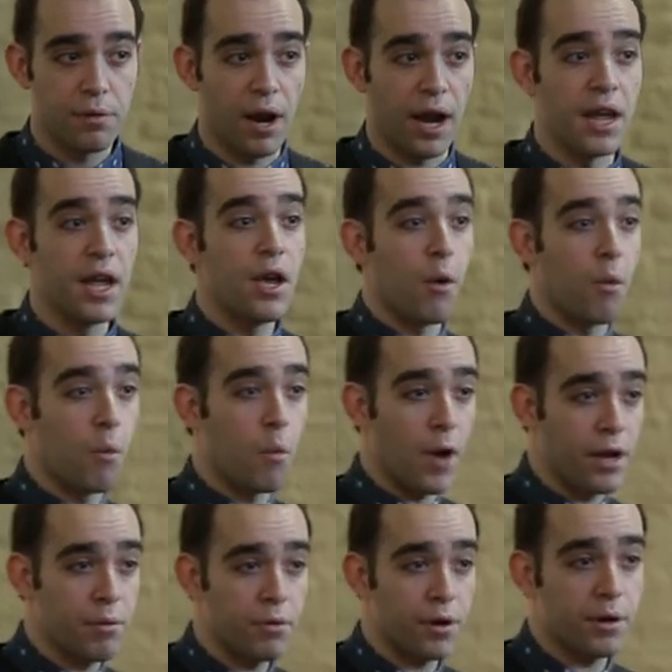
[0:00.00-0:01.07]
Right?
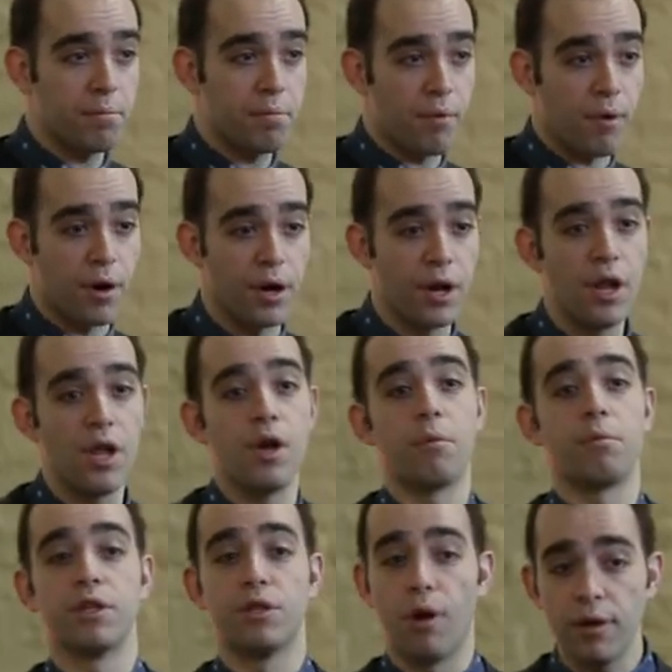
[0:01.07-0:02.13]
When we're bored,
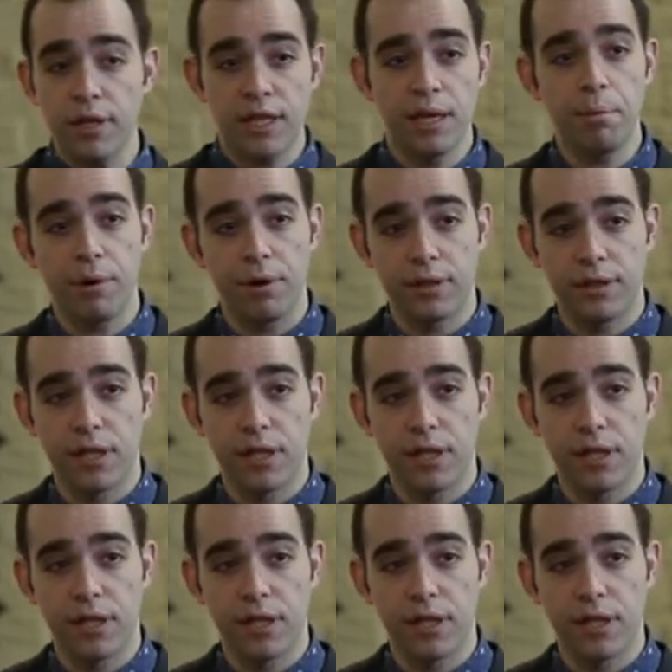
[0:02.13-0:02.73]
we don't keep our